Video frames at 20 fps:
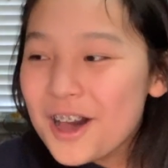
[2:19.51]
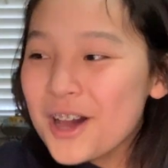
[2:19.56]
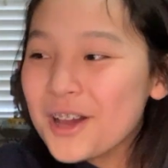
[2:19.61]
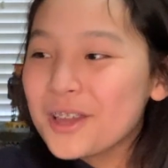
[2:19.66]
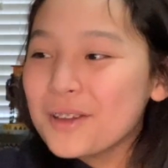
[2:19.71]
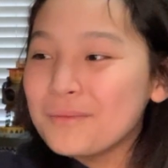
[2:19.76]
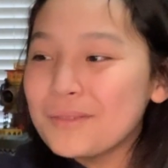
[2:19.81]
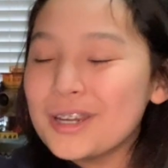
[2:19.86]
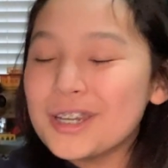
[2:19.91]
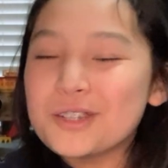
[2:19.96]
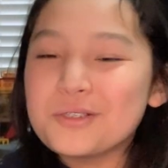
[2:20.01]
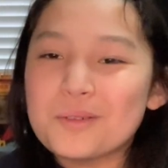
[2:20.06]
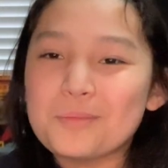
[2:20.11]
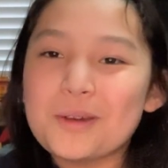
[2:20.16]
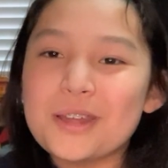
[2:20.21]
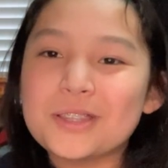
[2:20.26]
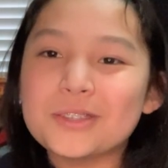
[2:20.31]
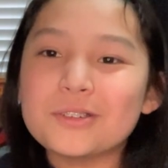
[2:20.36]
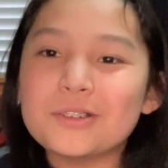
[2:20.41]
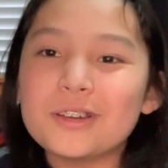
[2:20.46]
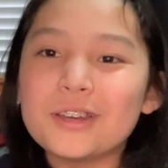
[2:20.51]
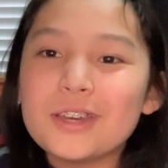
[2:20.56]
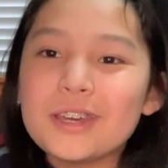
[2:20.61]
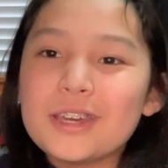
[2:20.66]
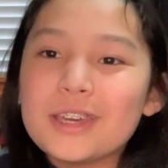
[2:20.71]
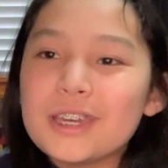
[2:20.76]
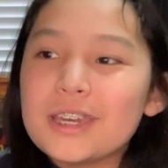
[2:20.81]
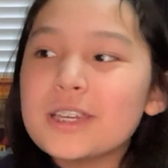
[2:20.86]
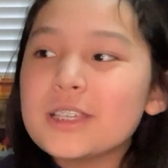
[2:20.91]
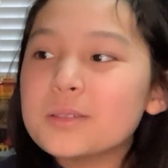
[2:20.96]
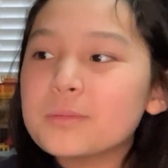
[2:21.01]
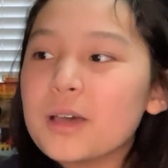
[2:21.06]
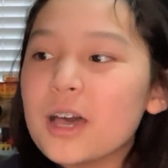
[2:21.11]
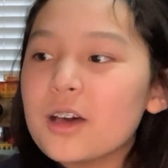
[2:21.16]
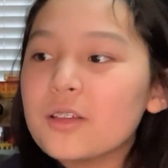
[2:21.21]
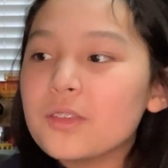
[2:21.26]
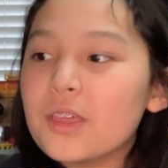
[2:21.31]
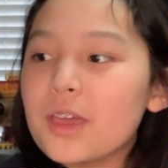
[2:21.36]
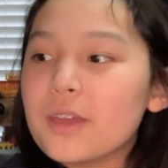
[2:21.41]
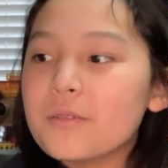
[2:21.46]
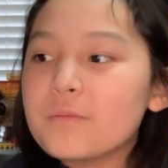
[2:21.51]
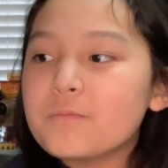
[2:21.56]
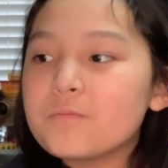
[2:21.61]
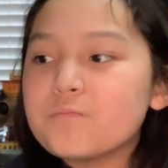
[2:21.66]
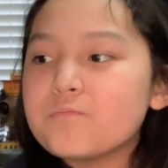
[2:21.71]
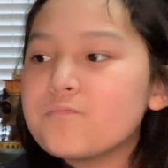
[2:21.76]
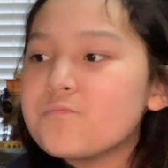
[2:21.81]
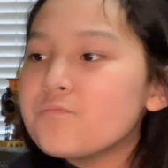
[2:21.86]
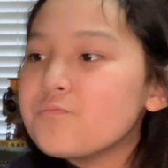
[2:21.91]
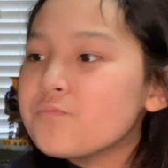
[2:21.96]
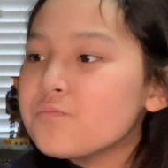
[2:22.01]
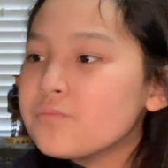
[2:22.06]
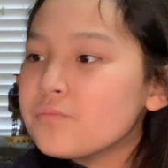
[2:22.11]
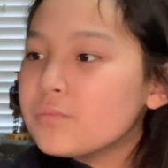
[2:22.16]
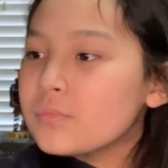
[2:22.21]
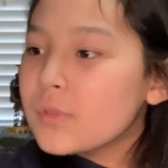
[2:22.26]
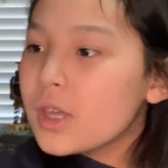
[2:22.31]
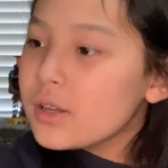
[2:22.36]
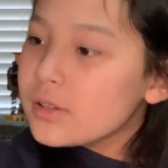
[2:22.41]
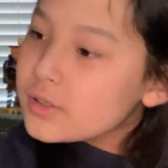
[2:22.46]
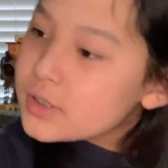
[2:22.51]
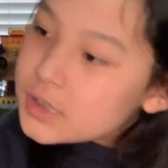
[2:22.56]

Compared to a pencil, he's about, like, I'd